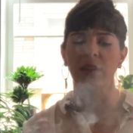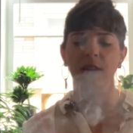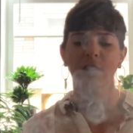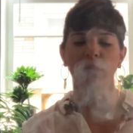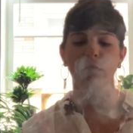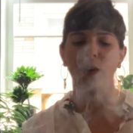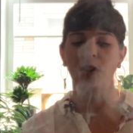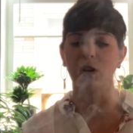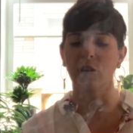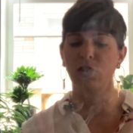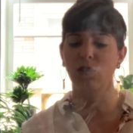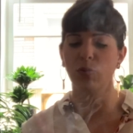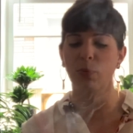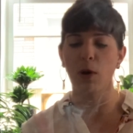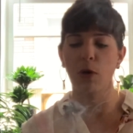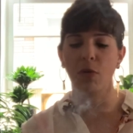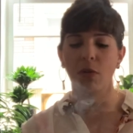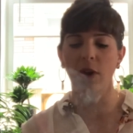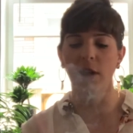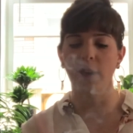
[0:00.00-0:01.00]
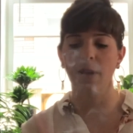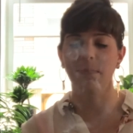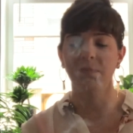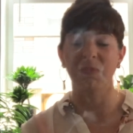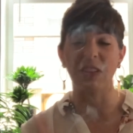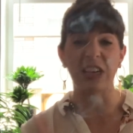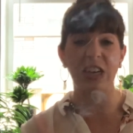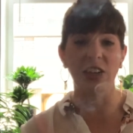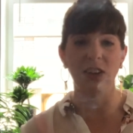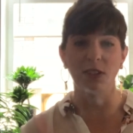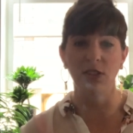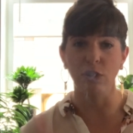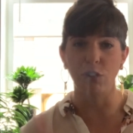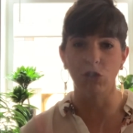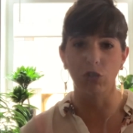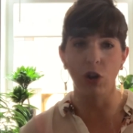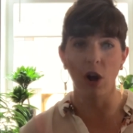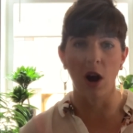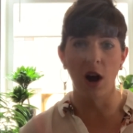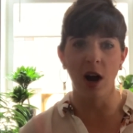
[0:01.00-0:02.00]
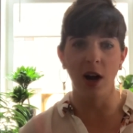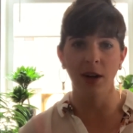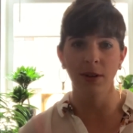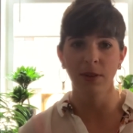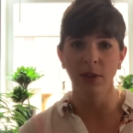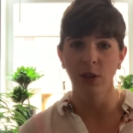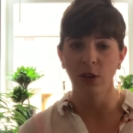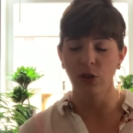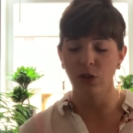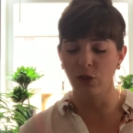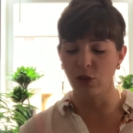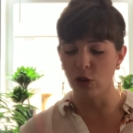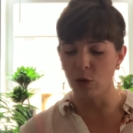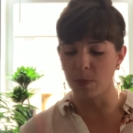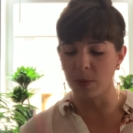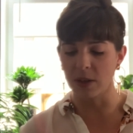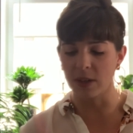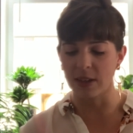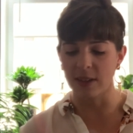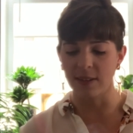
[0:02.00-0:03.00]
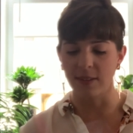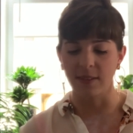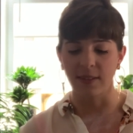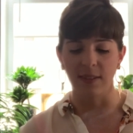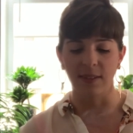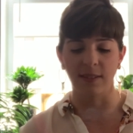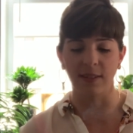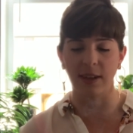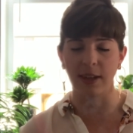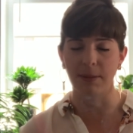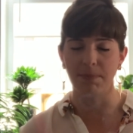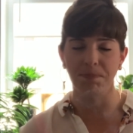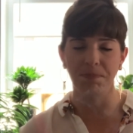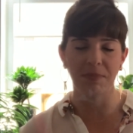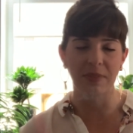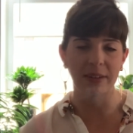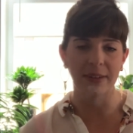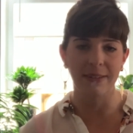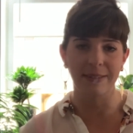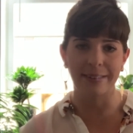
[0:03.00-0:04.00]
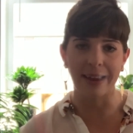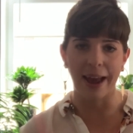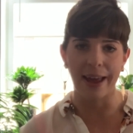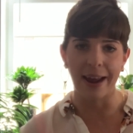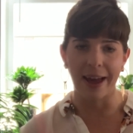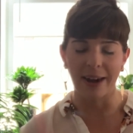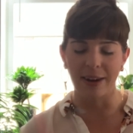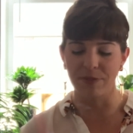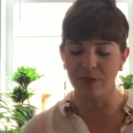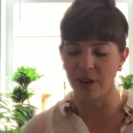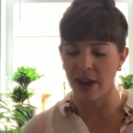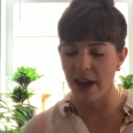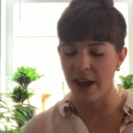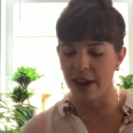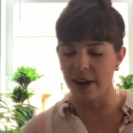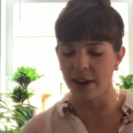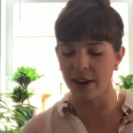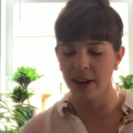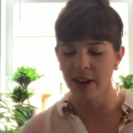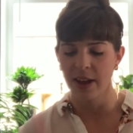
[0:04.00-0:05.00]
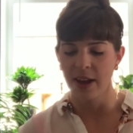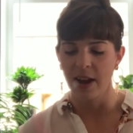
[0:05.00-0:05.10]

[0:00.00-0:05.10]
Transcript: very smoky, easy draw, super consistent, 10 out of 10.